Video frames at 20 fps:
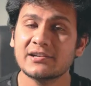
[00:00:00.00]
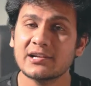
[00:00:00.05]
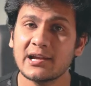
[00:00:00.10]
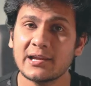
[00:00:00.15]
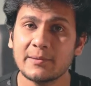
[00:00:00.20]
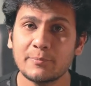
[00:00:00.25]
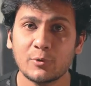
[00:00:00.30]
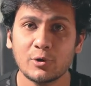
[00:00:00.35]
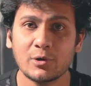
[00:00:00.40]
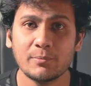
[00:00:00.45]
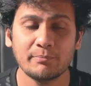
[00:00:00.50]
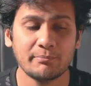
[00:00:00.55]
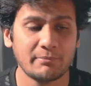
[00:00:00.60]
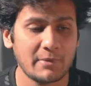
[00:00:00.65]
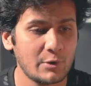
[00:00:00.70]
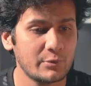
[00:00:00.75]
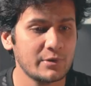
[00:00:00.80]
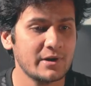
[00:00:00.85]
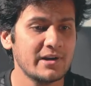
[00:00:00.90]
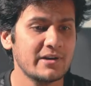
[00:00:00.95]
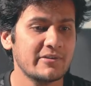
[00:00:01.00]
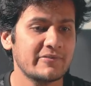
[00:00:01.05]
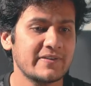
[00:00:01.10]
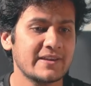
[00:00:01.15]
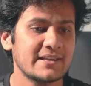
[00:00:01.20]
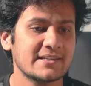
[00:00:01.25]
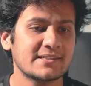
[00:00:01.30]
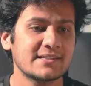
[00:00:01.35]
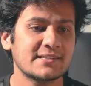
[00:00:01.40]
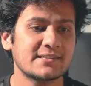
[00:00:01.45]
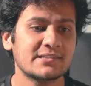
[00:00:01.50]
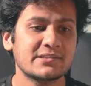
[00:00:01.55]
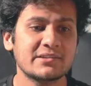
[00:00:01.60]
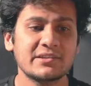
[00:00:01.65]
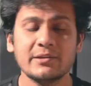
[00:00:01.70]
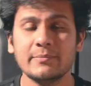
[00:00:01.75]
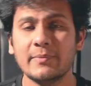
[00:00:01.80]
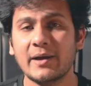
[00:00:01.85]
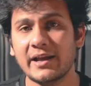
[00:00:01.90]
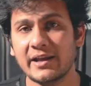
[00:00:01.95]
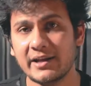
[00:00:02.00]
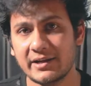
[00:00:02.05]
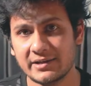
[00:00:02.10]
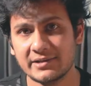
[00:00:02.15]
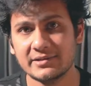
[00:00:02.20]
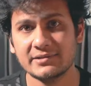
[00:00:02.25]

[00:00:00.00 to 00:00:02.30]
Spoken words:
tripod mount interface is 3 by 8